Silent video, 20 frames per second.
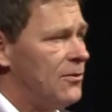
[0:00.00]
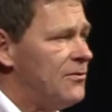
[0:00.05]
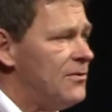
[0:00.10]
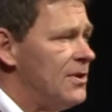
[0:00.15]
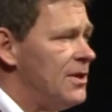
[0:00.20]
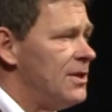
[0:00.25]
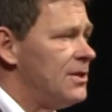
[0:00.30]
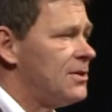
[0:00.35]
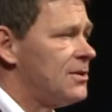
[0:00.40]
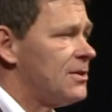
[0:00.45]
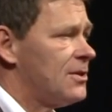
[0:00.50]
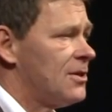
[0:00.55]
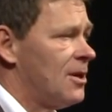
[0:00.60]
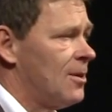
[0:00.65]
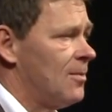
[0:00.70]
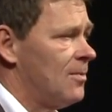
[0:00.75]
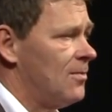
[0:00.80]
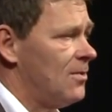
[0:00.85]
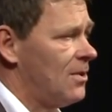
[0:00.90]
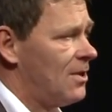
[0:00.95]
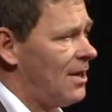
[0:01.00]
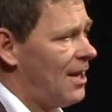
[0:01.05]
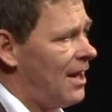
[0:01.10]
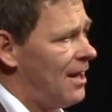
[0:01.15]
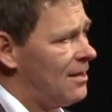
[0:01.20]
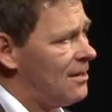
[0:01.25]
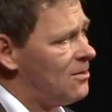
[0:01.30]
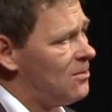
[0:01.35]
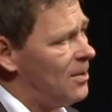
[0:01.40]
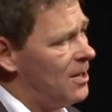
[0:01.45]
first stage, um, we
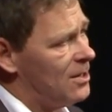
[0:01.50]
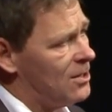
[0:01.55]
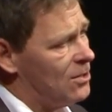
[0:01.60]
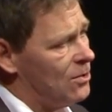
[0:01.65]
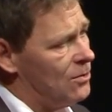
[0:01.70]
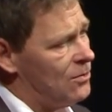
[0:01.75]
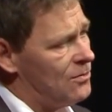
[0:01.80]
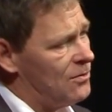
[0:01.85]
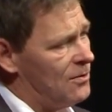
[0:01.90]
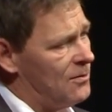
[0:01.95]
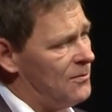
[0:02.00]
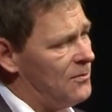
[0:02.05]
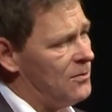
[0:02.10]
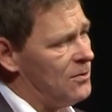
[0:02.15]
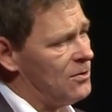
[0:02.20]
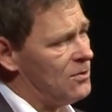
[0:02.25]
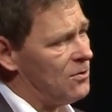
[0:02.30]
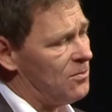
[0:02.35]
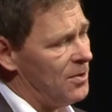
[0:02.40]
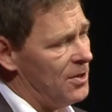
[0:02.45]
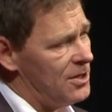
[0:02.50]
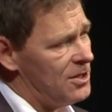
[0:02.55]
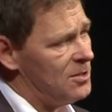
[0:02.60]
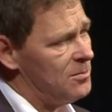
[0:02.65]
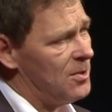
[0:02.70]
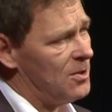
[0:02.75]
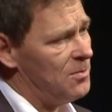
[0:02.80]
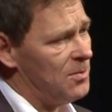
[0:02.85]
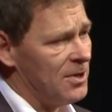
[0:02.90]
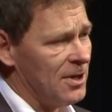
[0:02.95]
can't quite go to the full
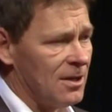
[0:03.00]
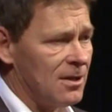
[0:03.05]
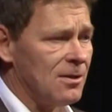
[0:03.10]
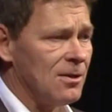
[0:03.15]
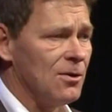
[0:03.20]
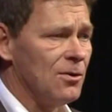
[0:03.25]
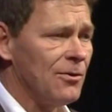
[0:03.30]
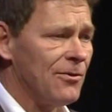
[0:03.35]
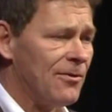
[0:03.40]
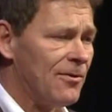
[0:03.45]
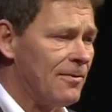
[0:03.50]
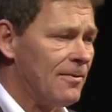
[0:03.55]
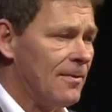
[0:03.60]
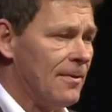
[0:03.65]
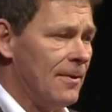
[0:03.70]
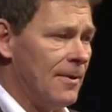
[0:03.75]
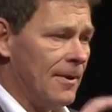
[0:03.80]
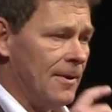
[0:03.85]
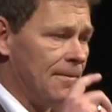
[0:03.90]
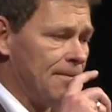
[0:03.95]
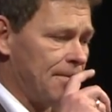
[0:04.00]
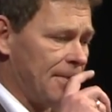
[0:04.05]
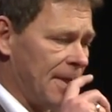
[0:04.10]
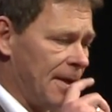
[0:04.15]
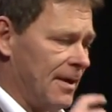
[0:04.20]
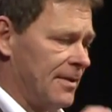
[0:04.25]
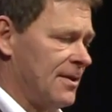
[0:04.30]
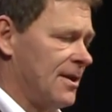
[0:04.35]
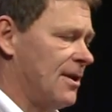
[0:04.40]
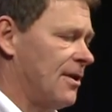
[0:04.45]
duration, but we get close.
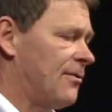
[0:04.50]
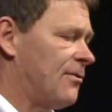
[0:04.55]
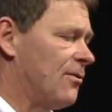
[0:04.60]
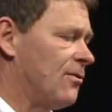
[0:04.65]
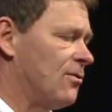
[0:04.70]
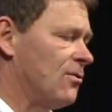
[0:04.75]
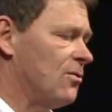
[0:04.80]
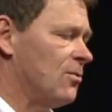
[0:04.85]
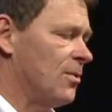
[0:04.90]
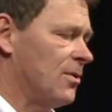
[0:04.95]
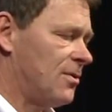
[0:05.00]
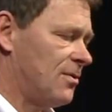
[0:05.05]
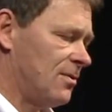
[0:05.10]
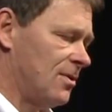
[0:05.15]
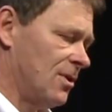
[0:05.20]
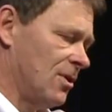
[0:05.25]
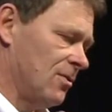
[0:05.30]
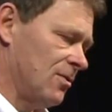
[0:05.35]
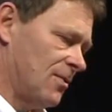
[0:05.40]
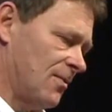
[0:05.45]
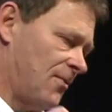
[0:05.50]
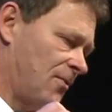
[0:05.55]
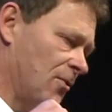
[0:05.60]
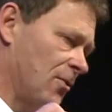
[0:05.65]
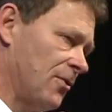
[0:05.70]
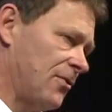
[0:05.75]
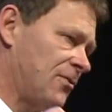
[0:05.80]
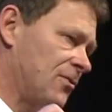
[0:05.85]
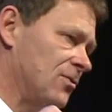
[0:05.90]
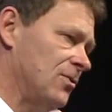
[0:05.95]
And that has to do with you know, the
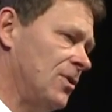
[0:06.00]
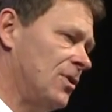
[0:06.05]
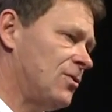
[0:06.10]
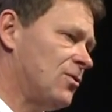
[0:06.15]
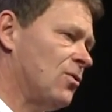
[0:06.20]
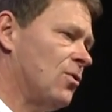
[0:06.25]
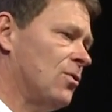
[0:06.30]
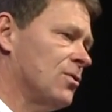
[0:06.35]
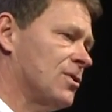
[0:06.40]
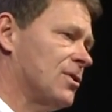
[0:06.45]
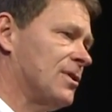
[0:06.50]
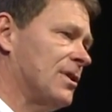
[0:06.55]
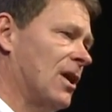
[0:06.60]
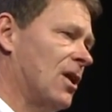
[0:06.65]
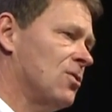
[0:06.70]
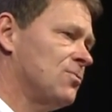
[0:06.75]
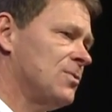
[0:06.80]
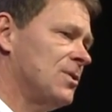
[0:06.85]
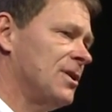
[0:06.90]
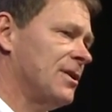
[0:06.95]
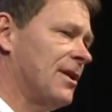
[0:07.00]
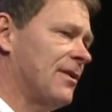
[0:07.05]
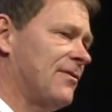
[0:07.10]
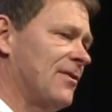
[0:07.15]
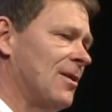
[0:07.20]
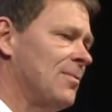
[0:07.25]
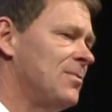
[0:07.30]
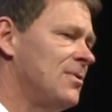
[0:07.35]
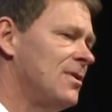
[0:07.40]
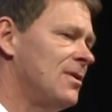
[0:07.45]
force you need to hold it down when it
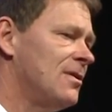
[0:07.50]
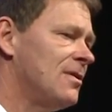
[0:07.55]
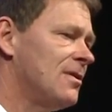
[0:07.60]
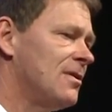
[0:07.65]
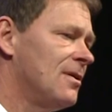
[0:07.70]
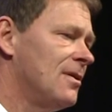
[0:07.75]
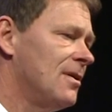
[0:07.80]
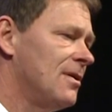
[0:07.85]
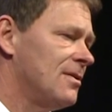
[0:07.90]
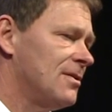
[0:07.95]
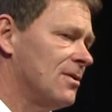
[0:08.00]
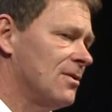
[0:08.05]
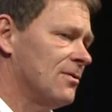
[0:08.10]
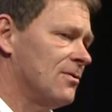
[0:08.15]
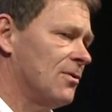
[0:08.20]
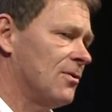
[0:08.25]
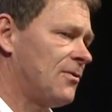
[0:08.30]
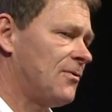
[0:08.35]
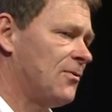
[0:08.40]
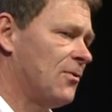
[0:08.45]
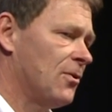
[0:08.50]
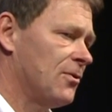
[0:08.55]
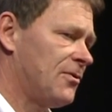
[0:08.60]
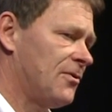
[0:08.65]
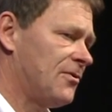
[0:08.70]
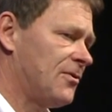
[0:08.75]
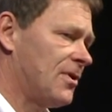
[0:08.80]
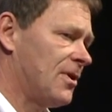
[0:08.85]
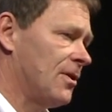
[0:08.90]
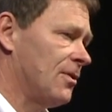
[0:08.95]
gets empty. Th those
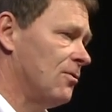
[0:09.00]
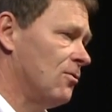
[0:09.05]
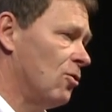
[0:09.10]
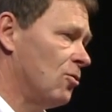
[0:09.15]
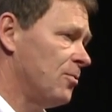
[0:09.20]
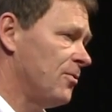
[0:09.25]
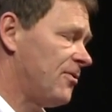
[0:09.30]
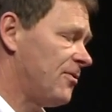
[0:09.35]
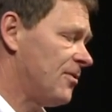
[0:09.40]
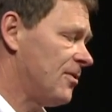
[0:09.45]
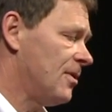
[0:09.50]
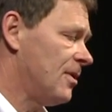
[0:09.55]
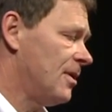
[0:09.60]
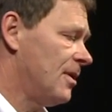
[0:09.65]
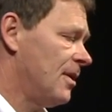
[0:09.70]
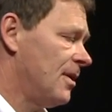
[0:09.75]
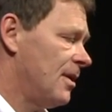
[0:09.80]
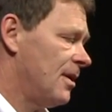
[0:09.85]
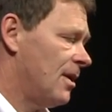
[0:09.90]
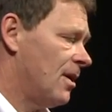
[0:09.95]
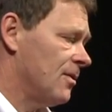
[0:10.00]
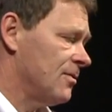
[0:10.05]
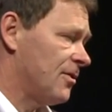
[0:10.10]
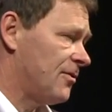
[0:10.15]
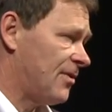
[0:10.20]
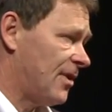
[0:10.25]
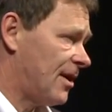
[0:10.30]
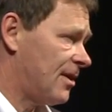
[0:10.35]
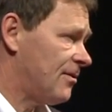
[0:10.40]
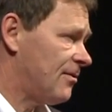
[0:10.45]
forces are enormous. On
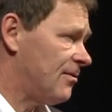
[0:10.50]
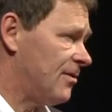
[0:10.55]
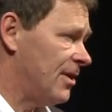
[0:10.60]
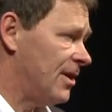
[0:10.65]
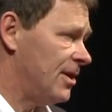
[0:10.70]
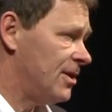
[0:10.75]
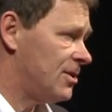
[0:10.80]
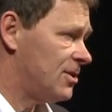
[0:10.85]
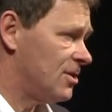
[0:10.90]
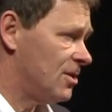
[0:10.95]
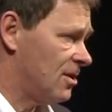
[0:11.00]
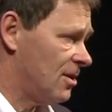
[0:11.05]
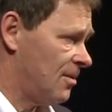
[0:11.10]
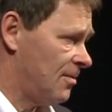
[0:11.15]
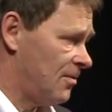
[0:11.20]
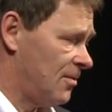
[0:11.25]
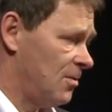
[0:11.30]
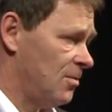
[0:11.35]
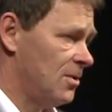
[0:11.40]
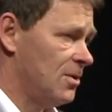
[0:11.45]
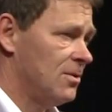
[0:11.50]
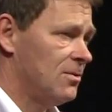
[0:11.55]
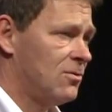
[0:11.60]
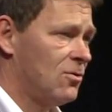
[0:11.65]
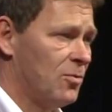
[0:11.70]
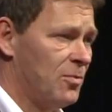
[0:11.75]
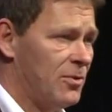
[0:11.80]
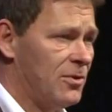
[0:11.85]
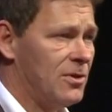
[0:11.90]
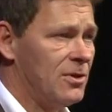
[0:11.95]
the second stage, um, we
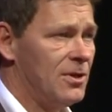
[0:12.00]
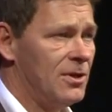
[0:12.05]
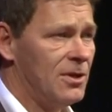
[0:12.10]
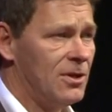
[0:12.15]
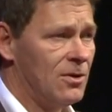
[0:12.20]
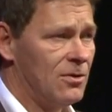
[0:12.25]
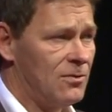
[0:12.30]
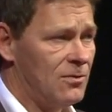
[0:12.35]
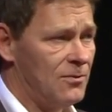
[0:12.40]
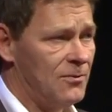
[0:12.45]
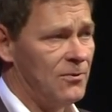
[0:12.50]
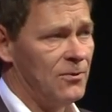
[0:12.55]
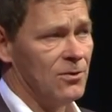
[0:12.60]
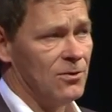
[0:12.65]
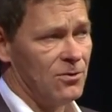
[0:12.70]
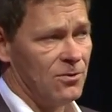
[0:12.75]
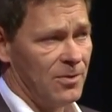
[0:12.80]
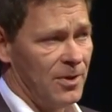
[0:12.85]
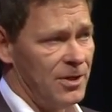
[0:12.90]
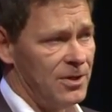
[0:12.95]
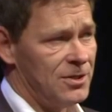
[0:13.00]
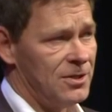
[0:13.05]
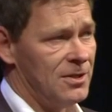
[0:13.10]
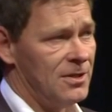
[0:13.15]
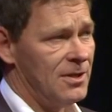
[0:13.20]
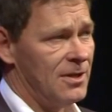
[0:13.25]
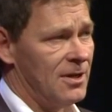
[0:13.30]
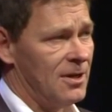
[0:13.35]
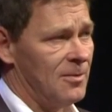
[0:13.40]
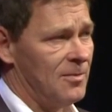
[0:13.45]
typically go to full
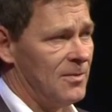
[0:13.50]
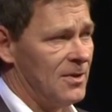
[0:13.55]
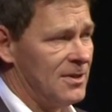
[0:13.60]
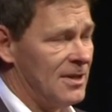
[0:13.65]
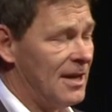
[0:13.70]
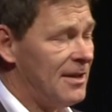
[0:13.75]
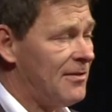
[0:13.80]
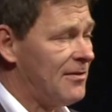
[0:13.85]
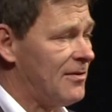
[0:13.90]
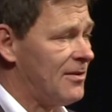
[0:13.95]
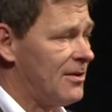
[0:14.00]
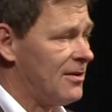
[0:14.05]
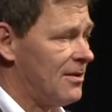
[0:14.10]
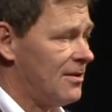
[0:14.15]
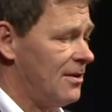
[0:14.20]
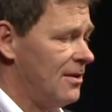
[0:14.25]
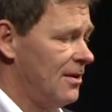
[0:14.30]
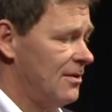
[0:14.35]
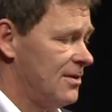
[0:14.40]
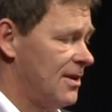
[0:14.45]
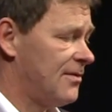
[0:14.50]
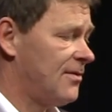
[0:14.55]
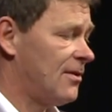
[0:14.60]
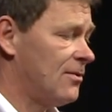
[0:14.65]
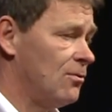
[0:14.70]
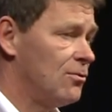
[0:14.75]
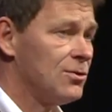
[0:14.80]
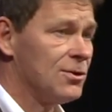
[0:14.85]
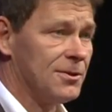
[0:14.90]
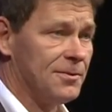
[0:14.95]
duration, um, and that's, uh, that's
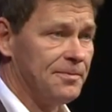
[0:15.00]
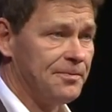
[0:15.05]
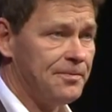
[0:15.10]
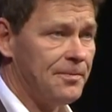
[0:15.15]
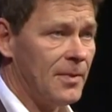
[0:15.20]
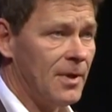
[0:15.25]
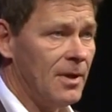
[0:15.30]
unusual